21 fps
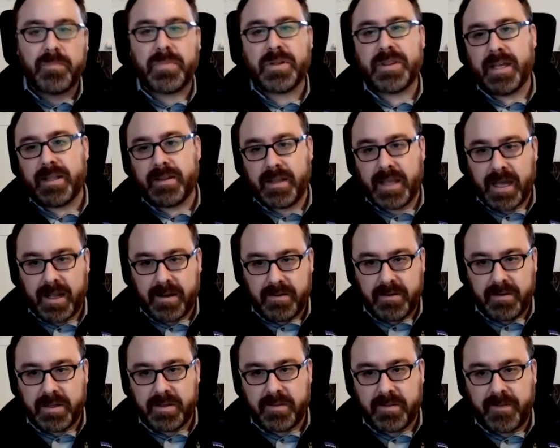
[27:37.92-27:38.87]
But then
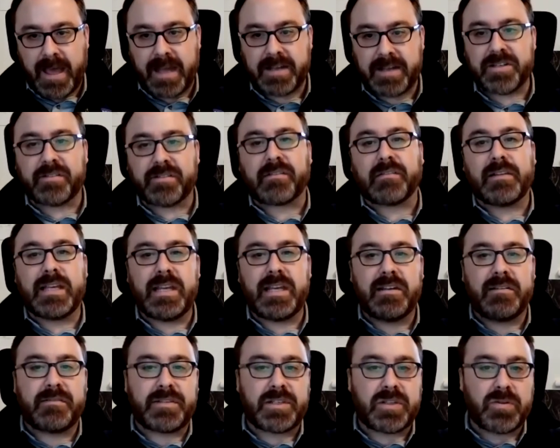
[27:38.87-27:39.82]
that just
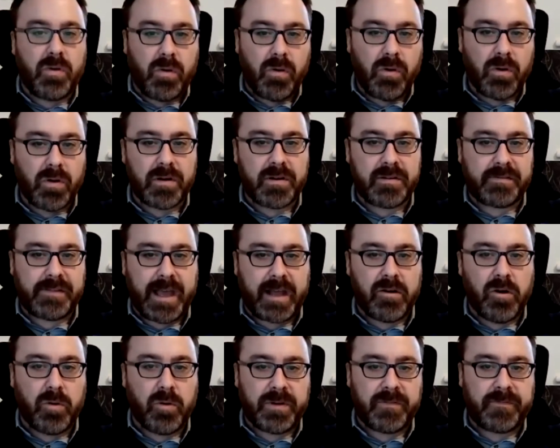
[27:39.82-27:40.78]
leads towards that
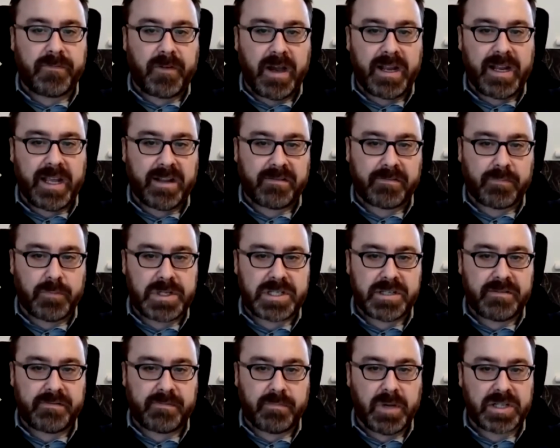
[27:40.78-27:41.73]
open finance, which
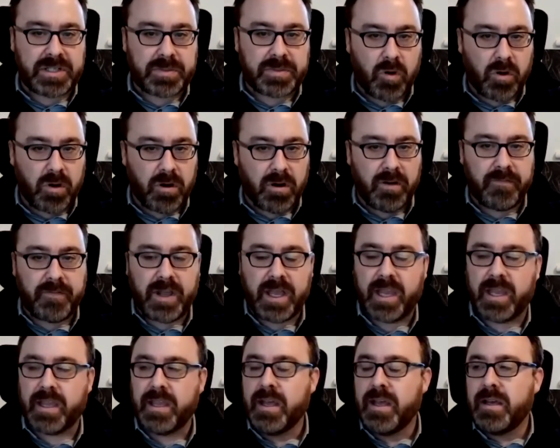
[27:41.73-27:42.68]
is much more of
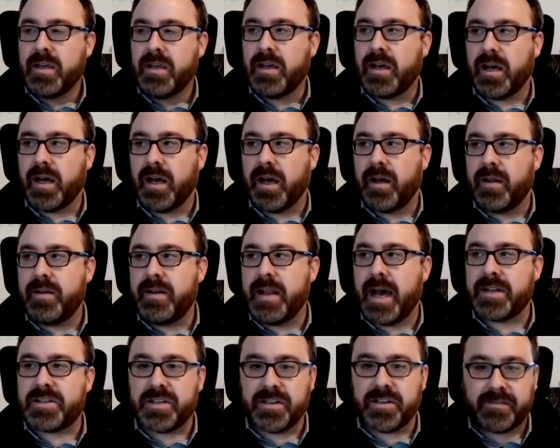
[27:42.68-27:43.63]
a
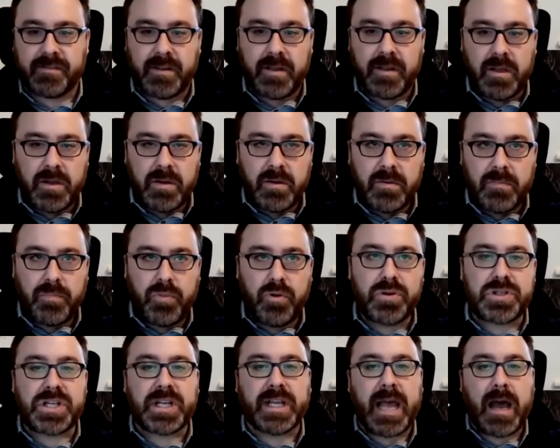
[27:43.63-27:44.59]
not just
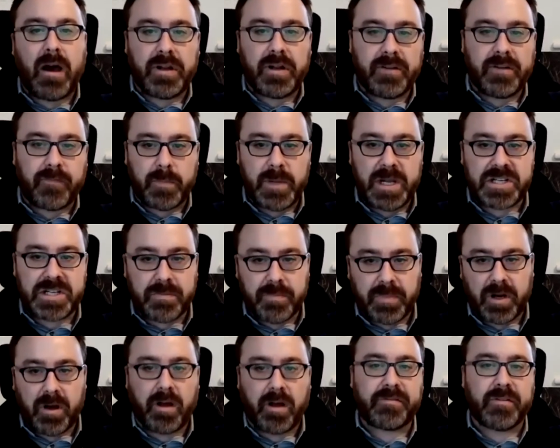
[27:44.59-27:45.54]
pushing out information,
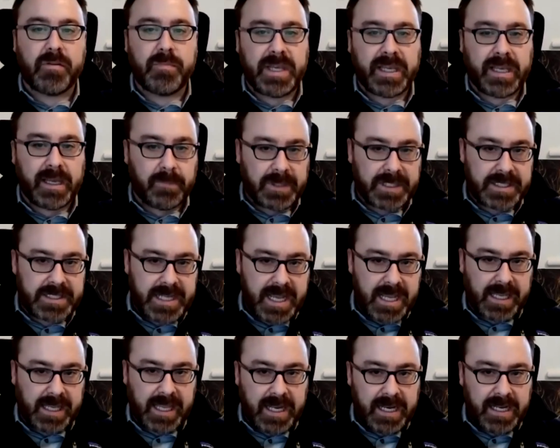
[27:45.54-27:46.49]
but also being able to
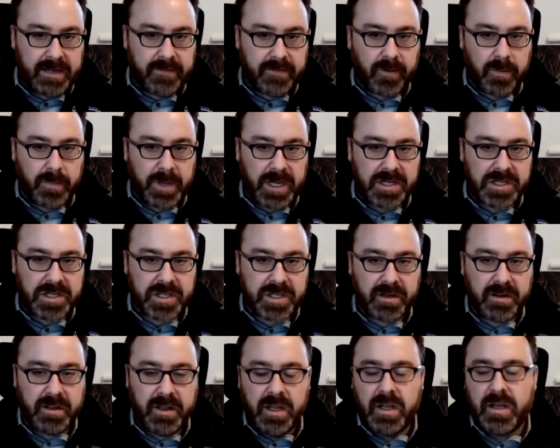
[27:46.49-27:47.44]
take in information
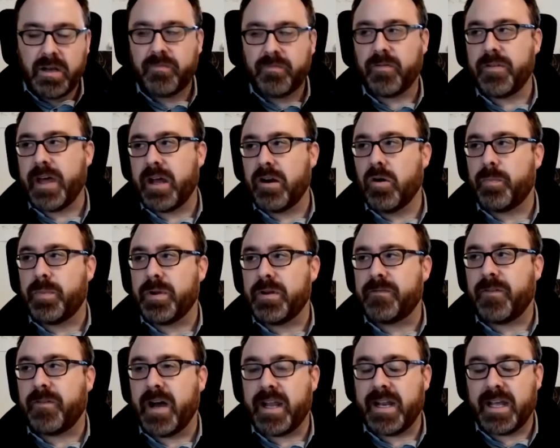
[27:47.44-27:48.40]
for that open
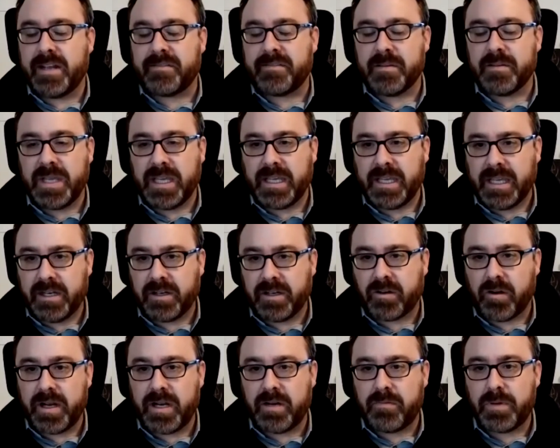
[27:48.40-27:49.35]
finance and being
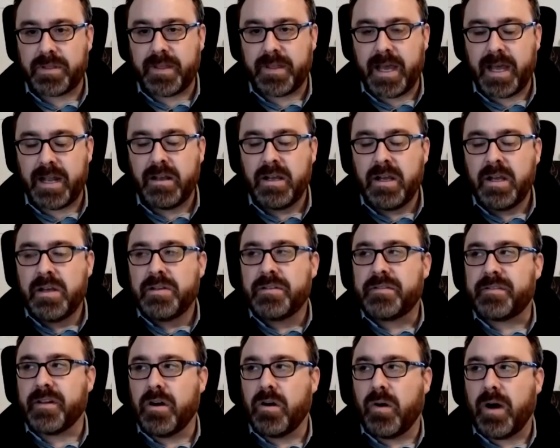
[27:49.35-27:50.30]
integrated with that.
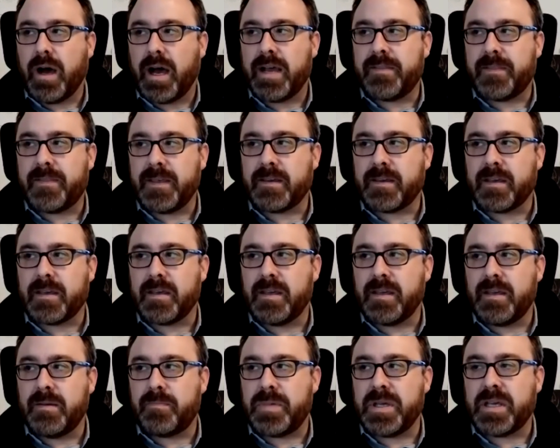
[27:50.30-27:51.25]
So I think
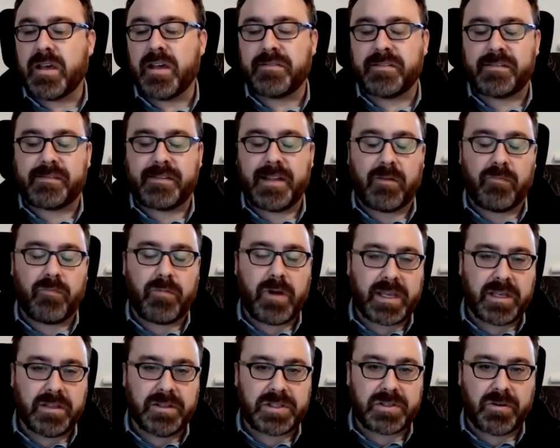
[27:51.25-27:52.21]
because it's not
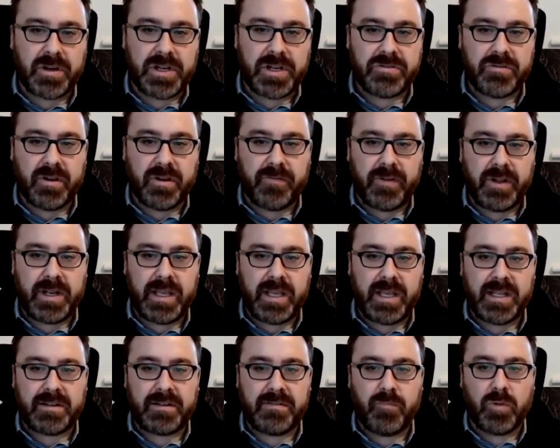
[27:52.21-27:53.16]
regulatory driven,
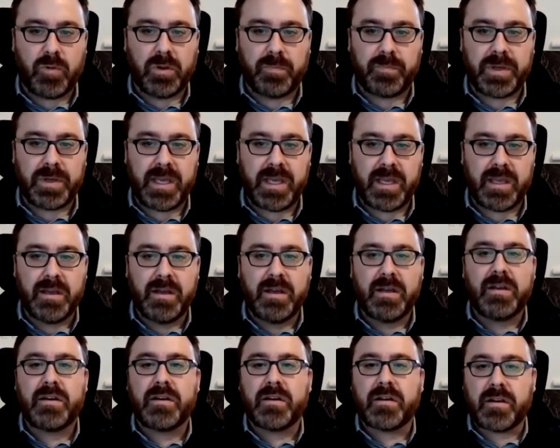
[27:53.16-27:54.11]
it will be
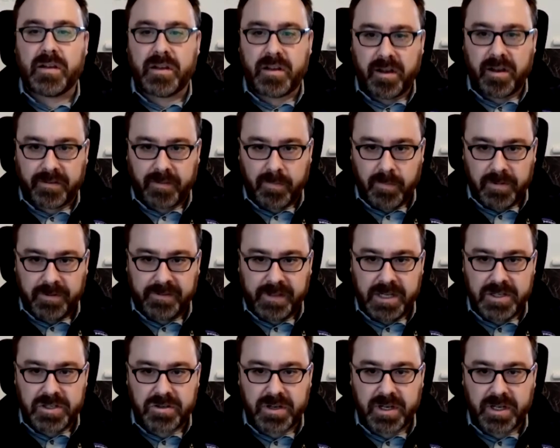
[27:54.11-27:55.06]
customer
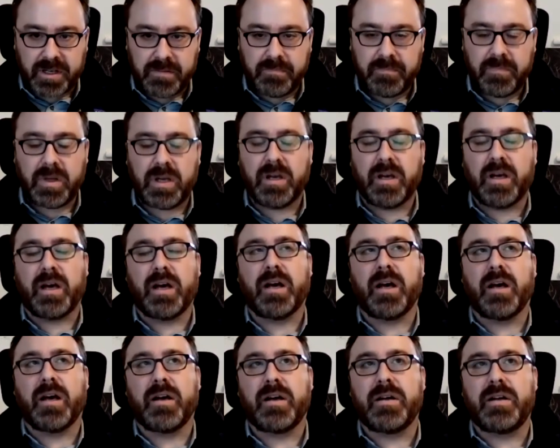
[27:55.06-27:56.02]
centric
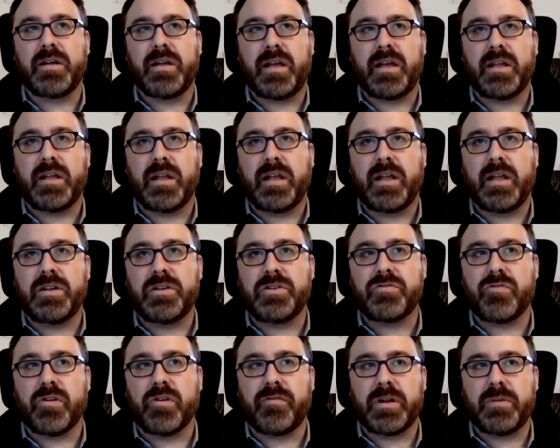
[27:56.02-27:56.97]
and
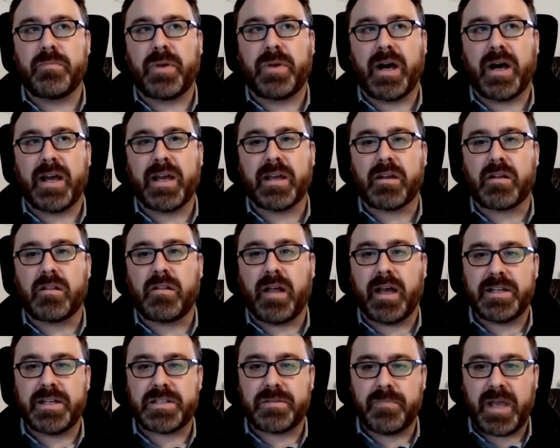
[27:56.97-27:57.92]
driven by
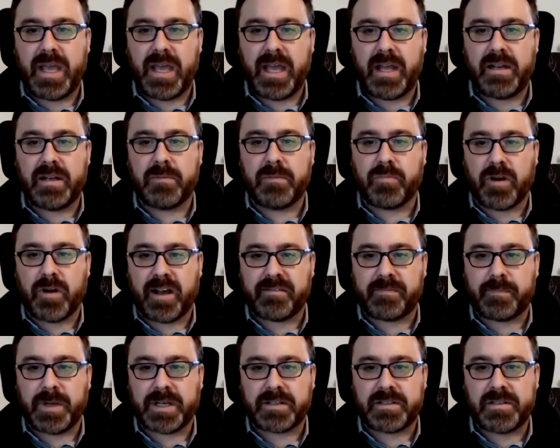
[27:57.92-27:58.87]
client demand and
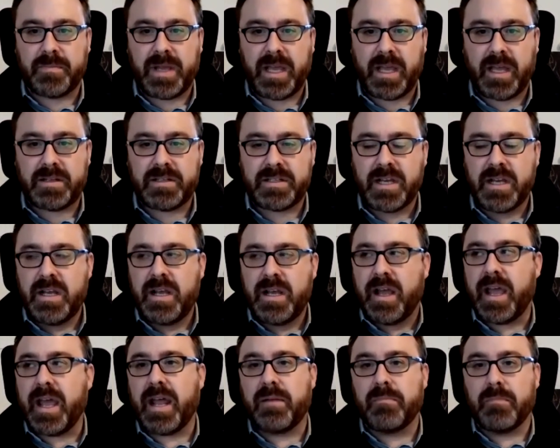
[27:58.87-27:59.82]
prospect demand
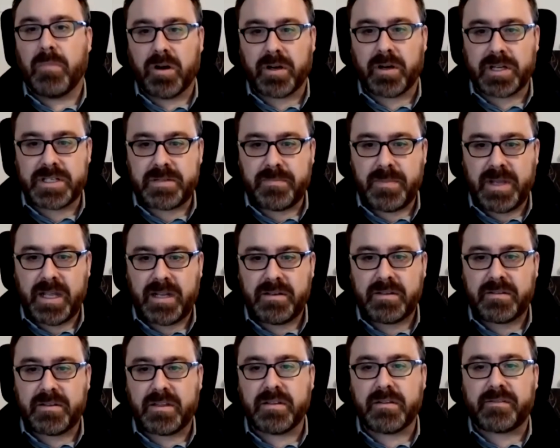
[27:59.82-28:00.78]
and market
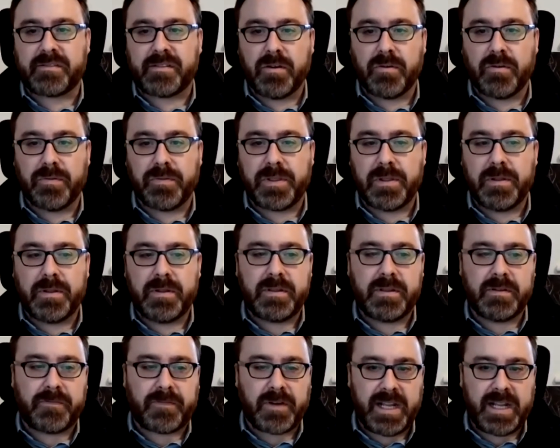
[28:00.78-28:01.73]
demand. So
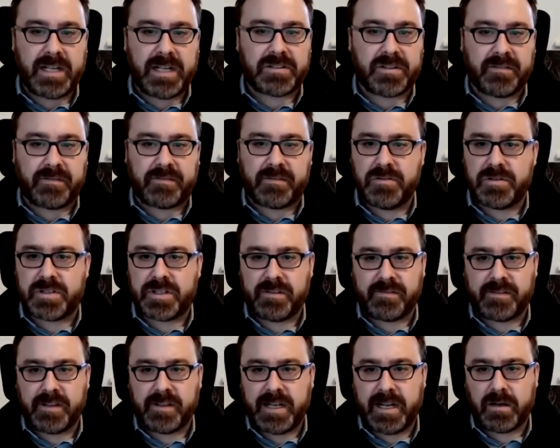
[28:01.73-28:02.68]
the financial
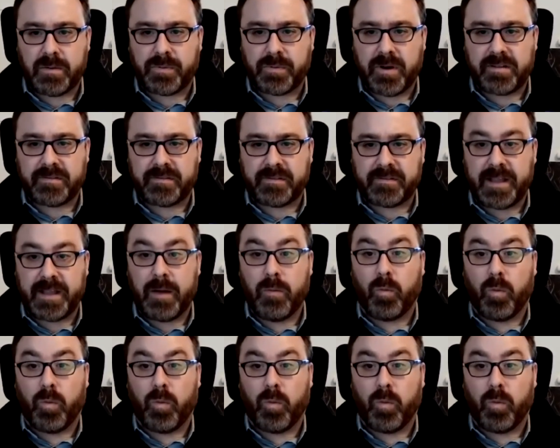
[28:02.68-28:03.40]
institutions and enterprises that